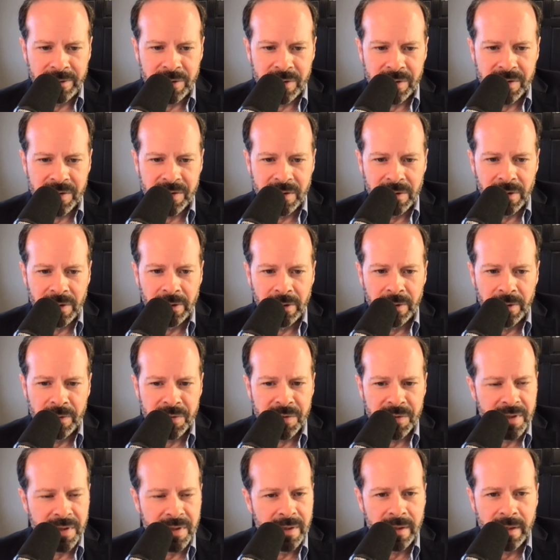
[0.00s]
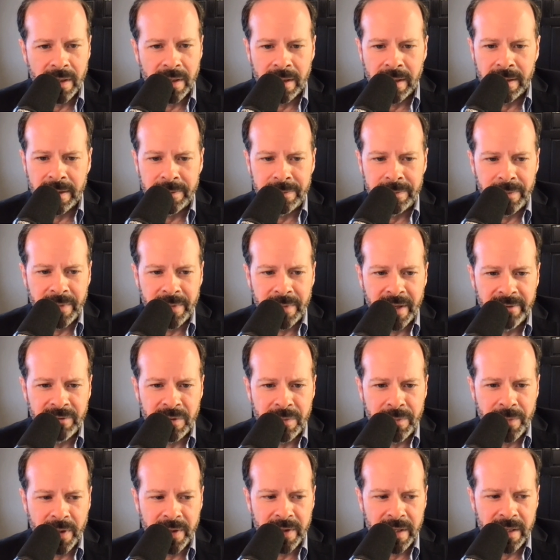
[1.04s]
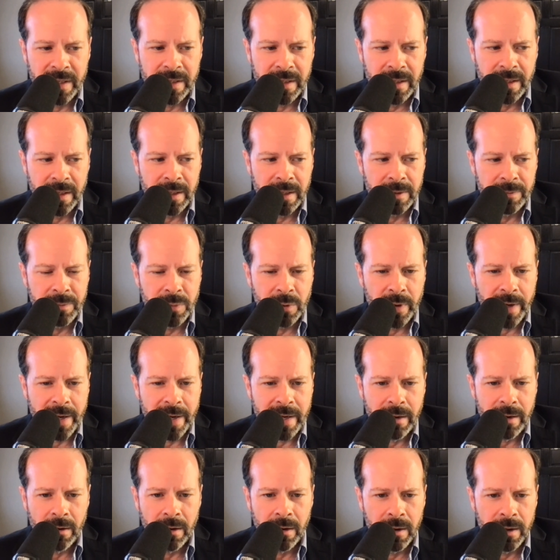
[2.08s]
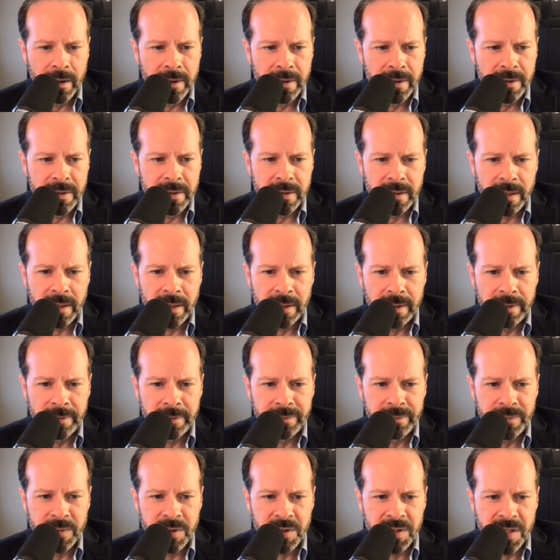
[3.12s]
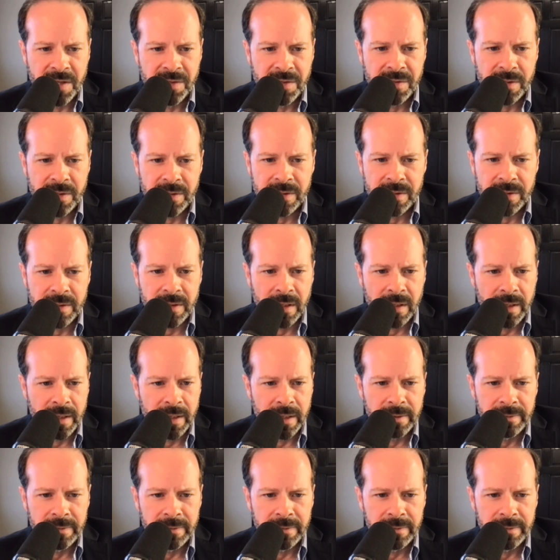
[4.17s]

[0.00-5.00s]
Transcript: just in closing, everybody pray hard. Jesus